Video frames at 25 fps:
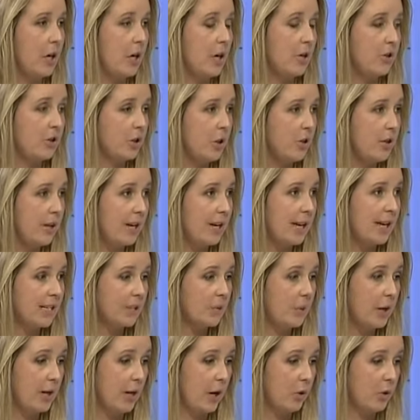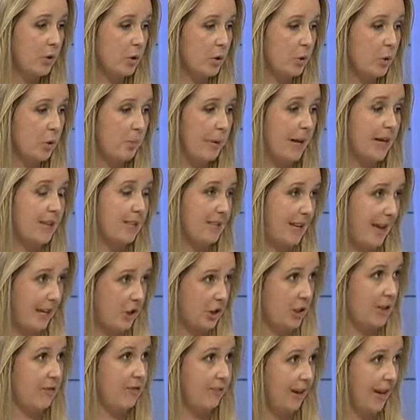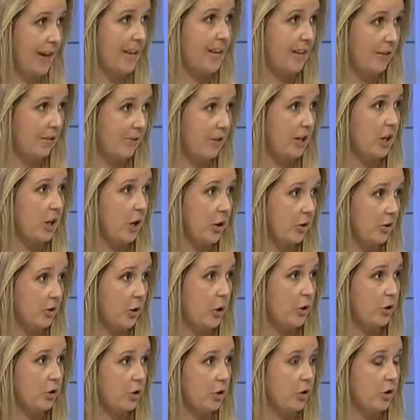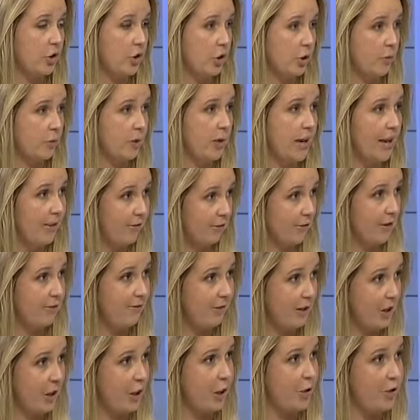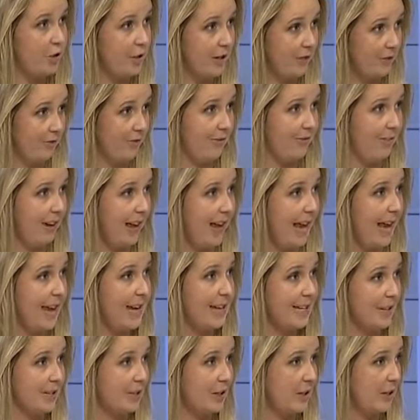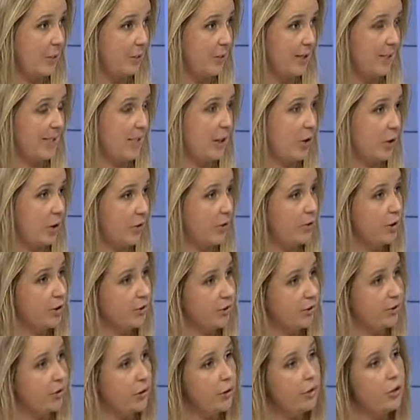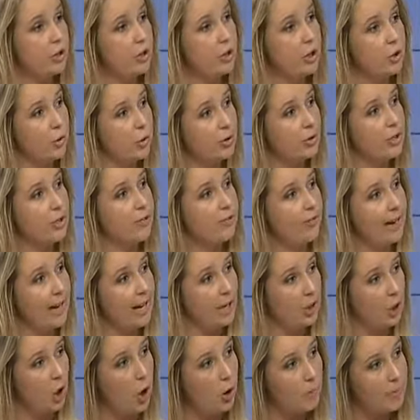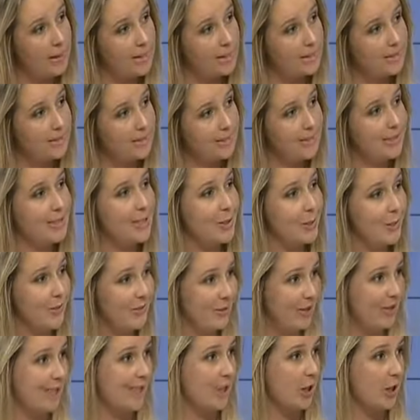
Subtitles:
So the next one I would talk about is actually flagging videos on YouTube. Yep. So every video you can flag, it's going to be sent off to reviewed. You can also flag comments. So if there's a